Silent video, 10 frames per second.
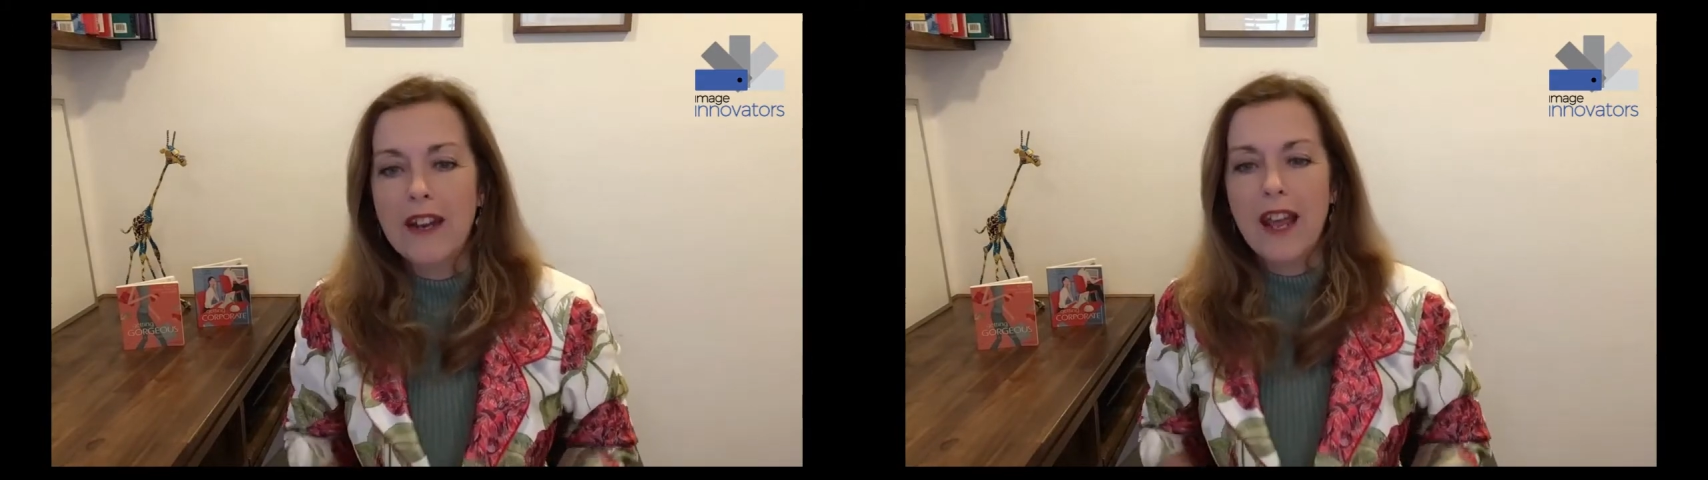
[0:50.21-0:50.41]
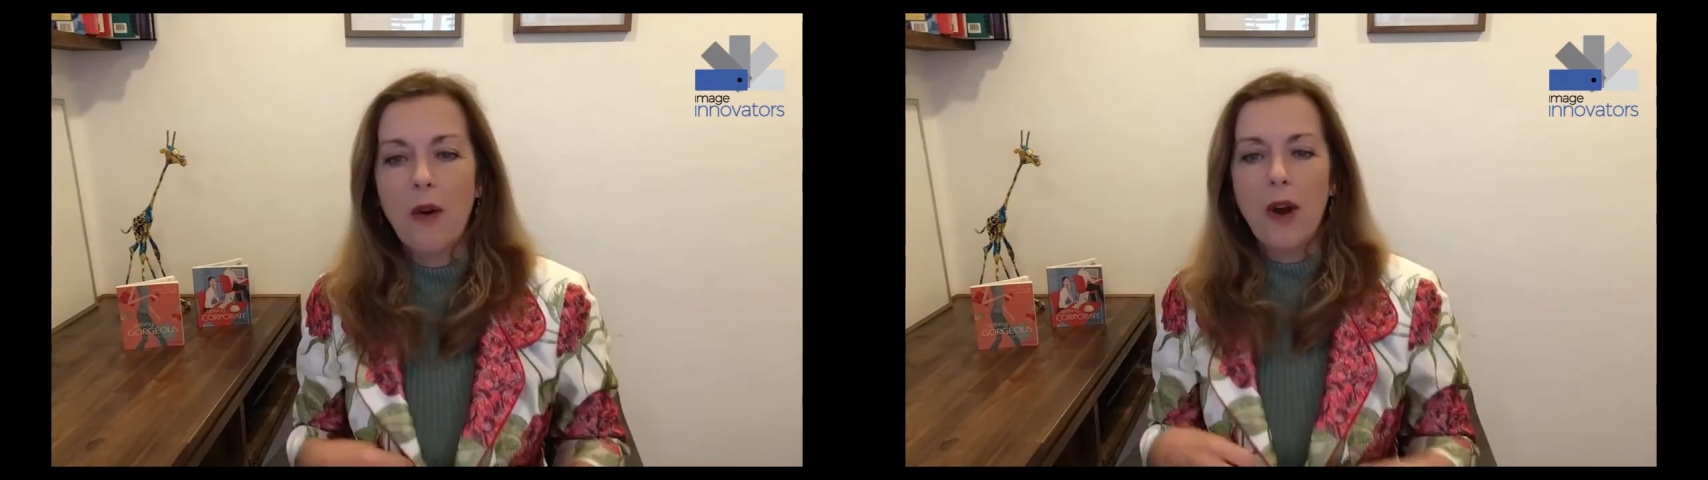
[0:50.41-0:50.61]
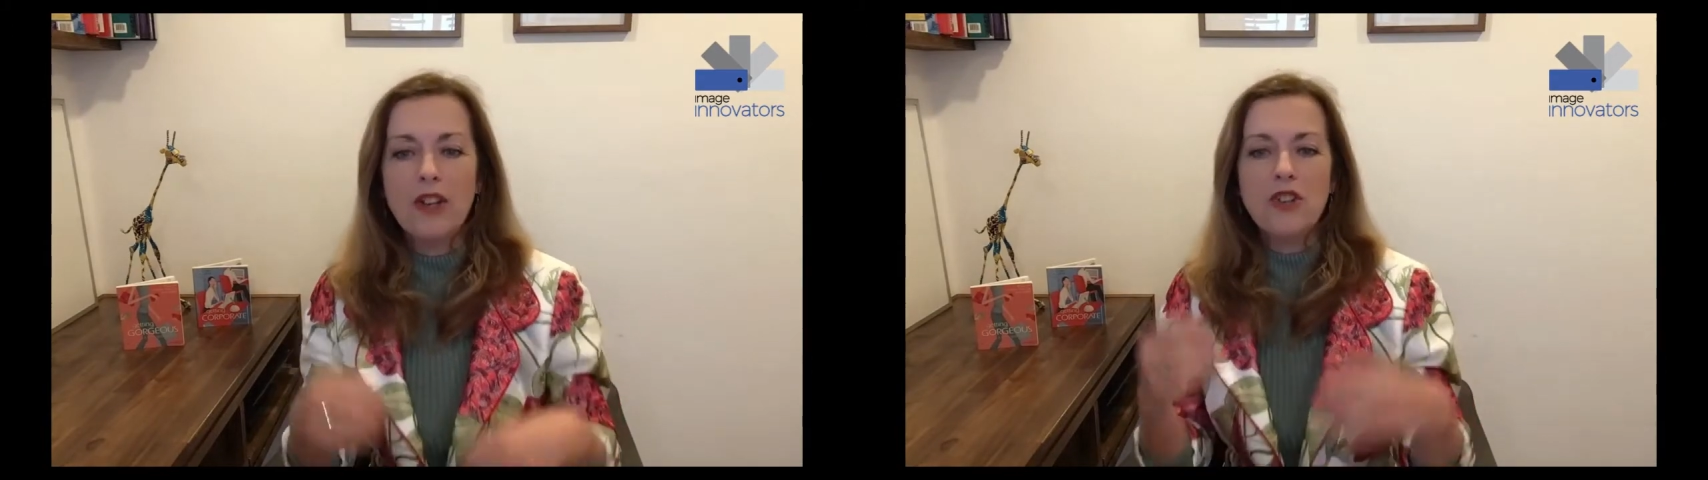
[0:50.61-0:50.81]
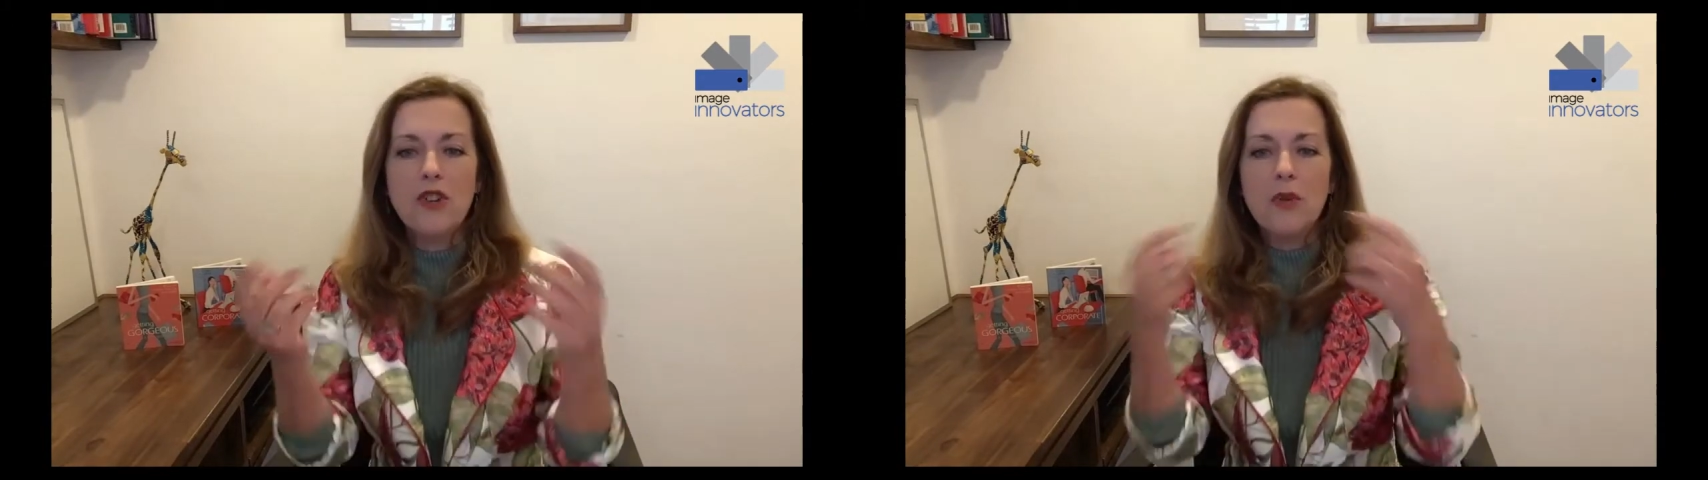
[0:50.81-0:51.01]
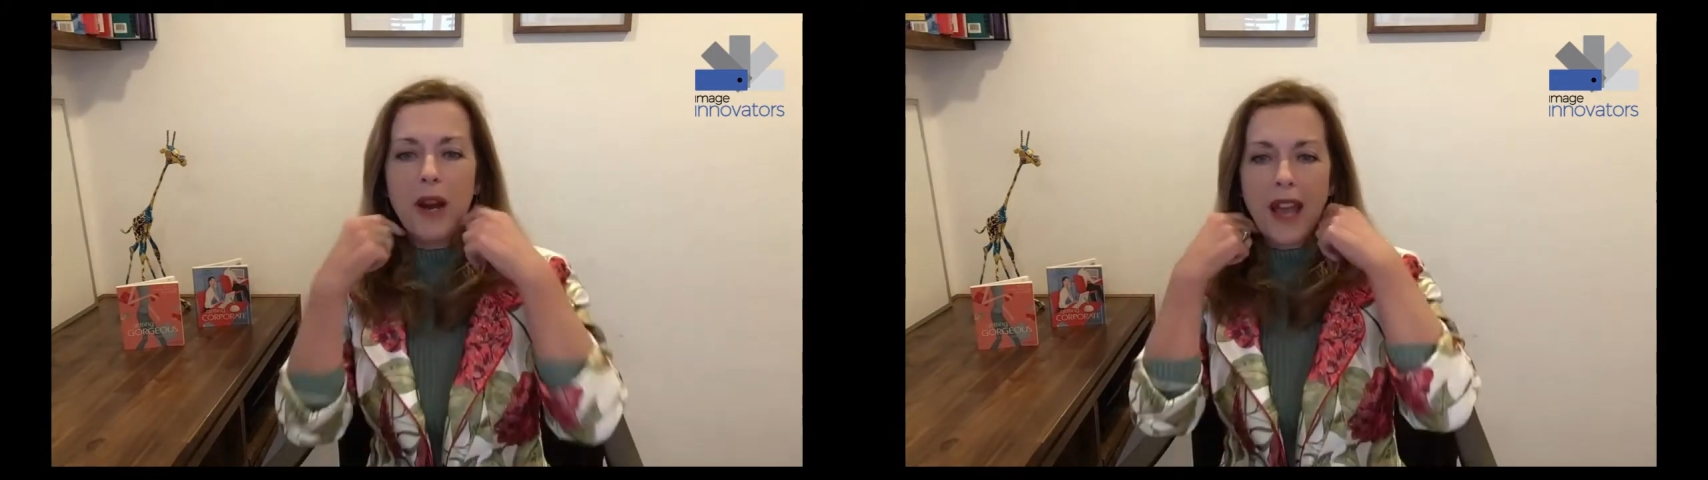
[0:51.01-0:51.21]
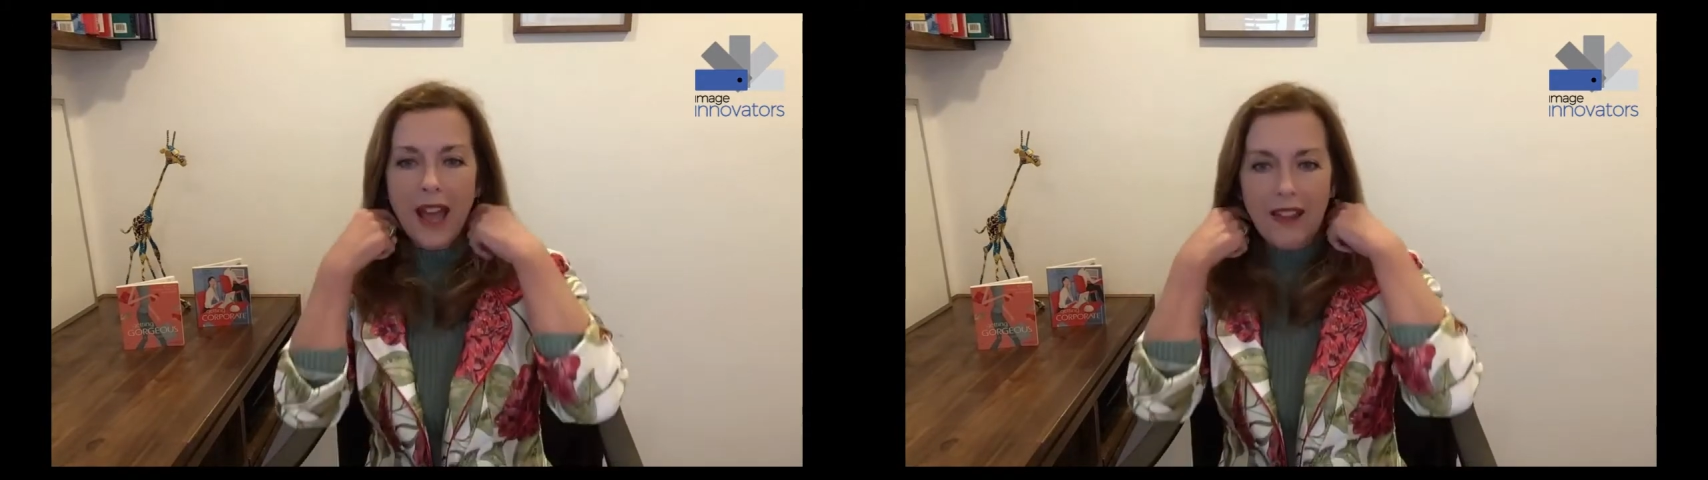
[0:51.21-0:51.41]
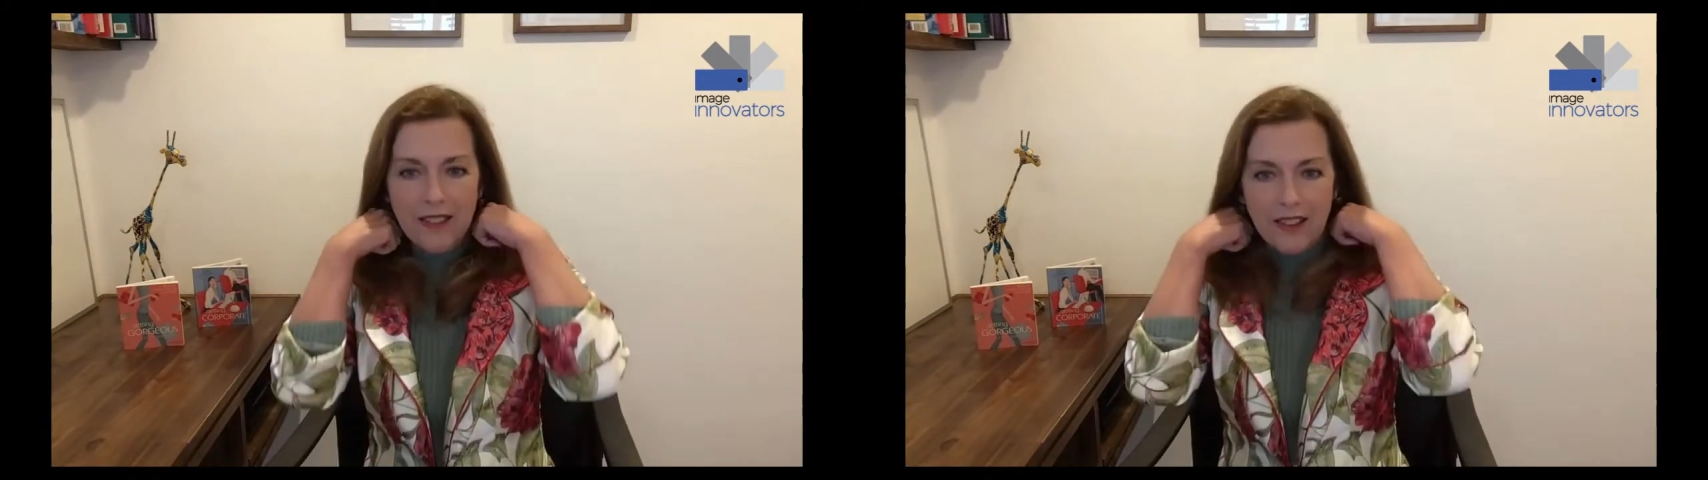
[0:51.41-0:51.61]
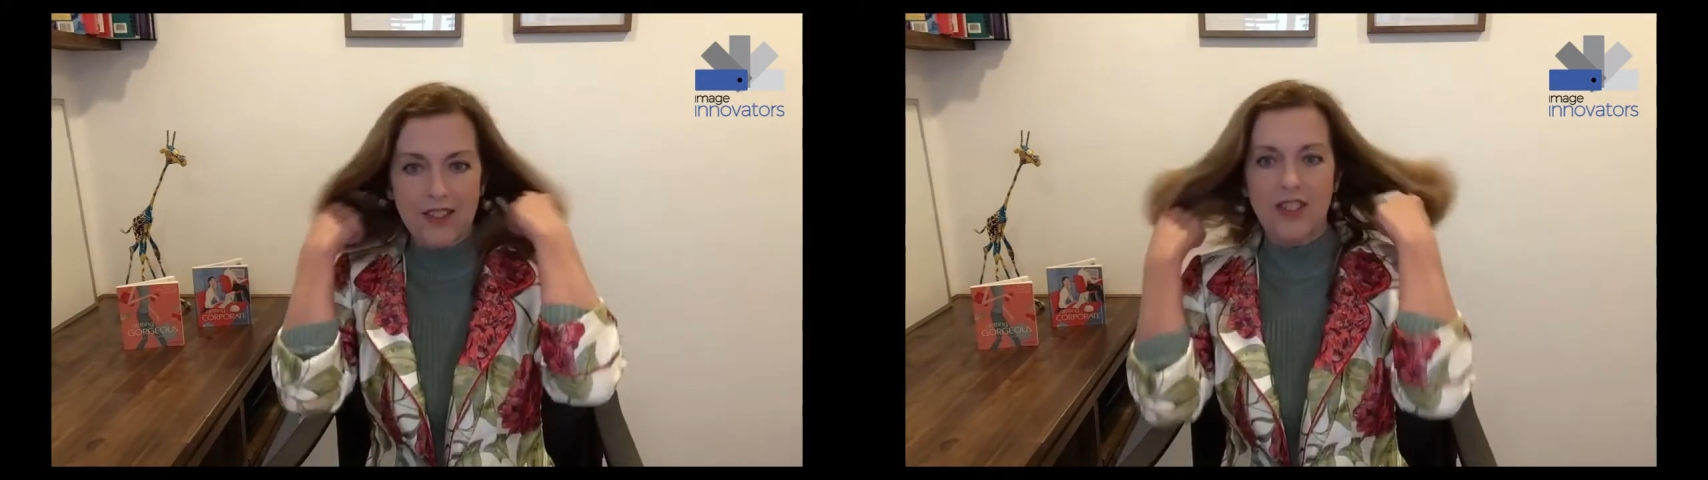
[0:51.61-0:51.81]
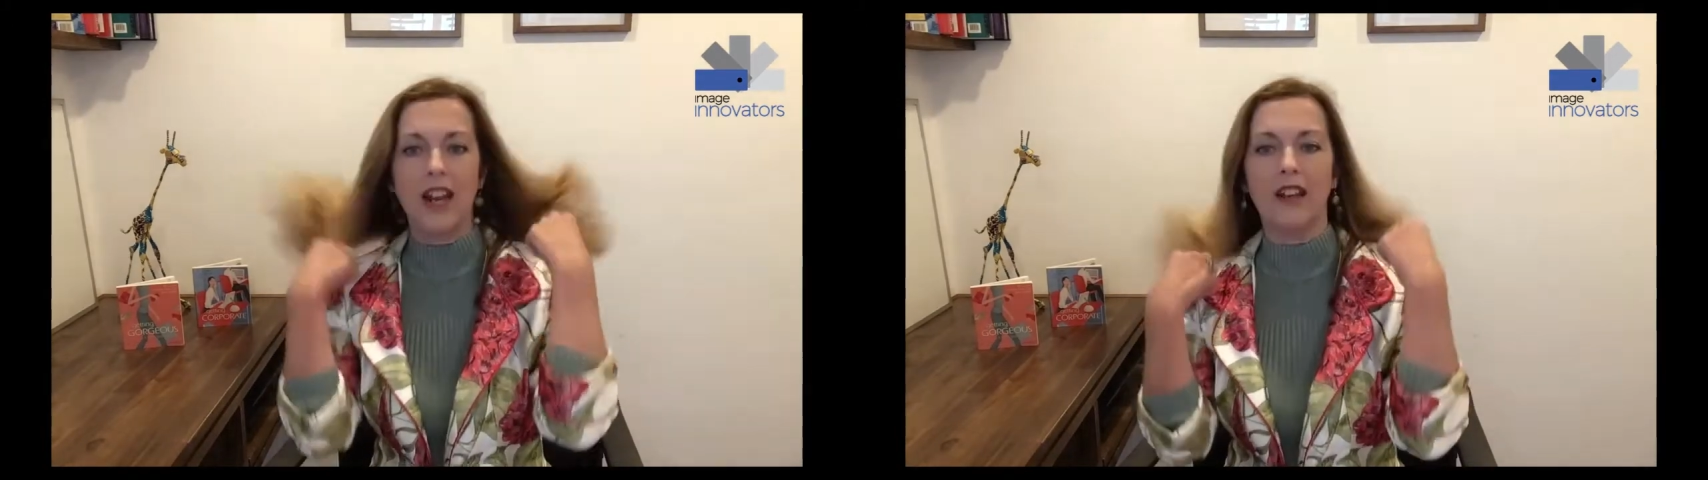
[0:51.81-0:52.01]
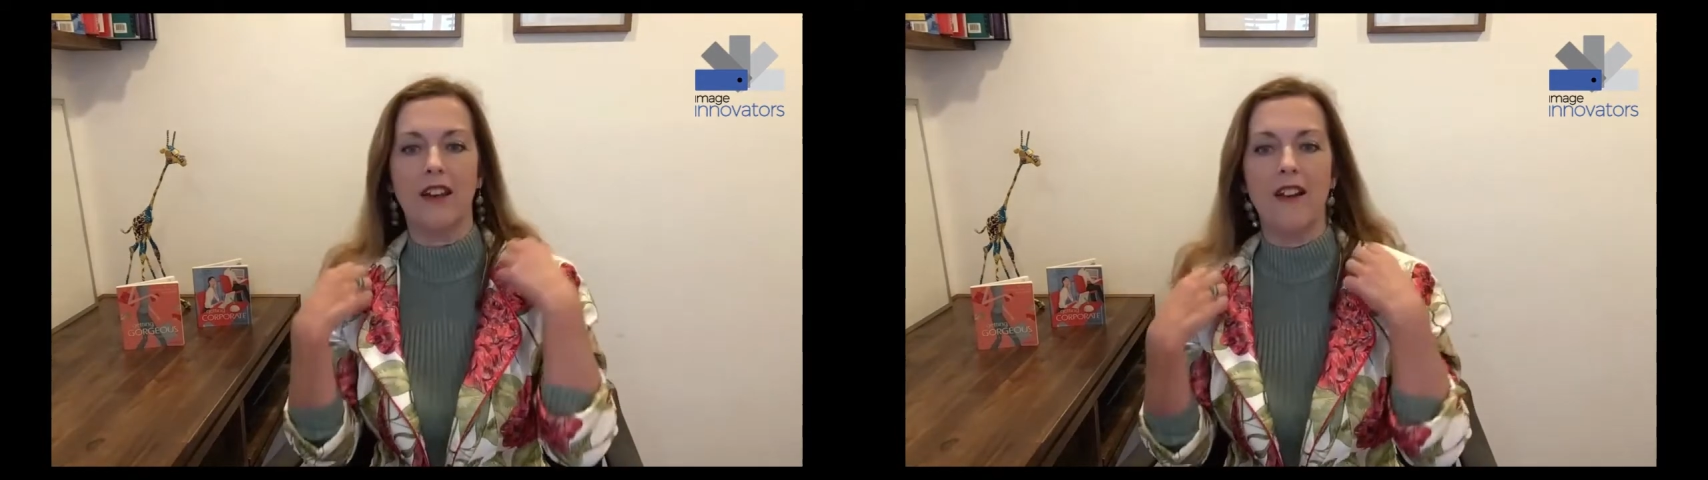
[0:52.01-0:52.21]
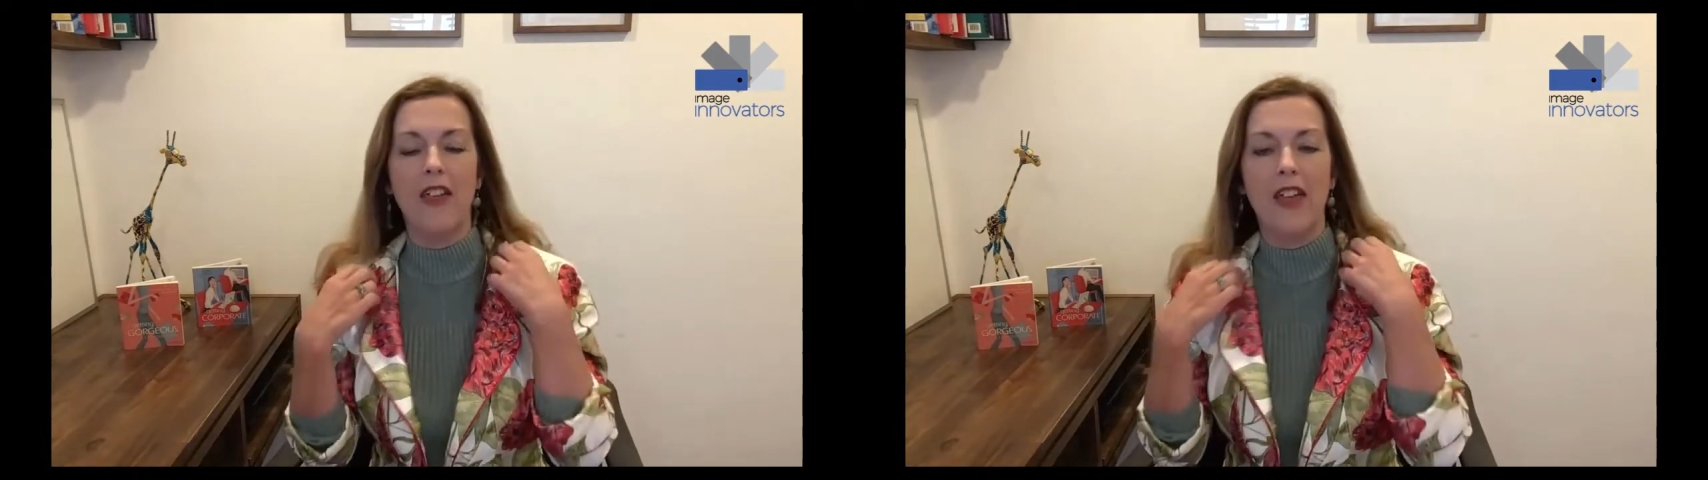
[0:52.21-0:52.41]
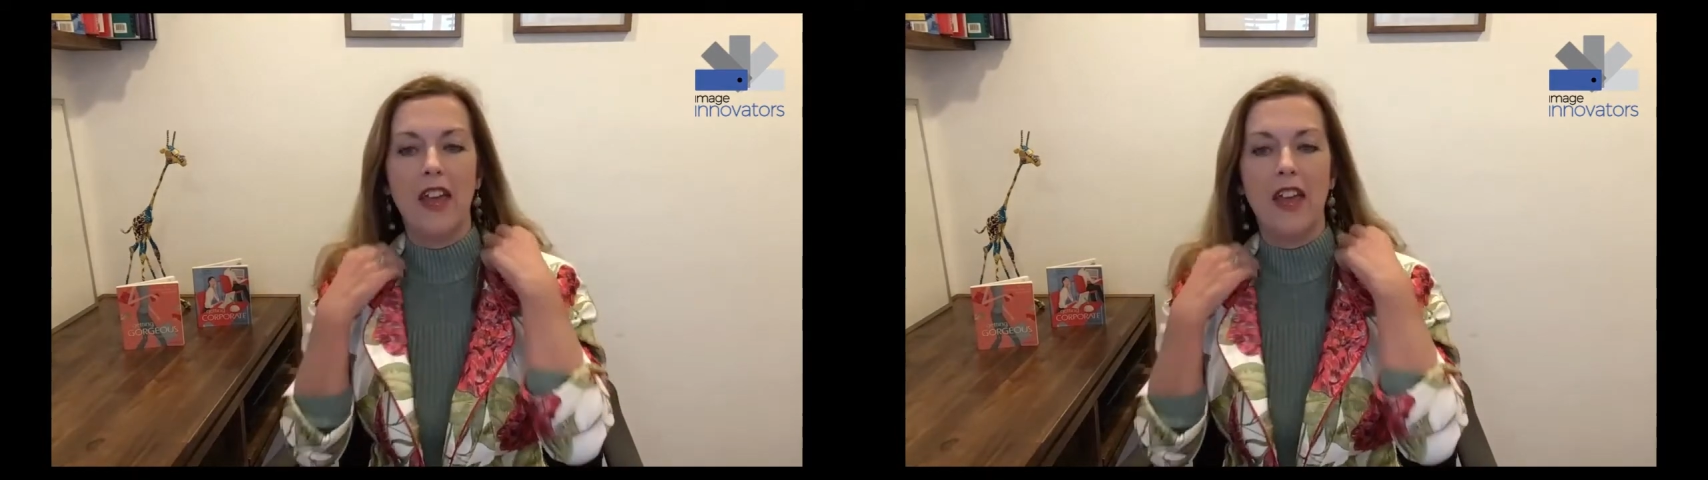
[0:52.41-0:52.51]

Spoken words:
Now, I knew I had this jacket.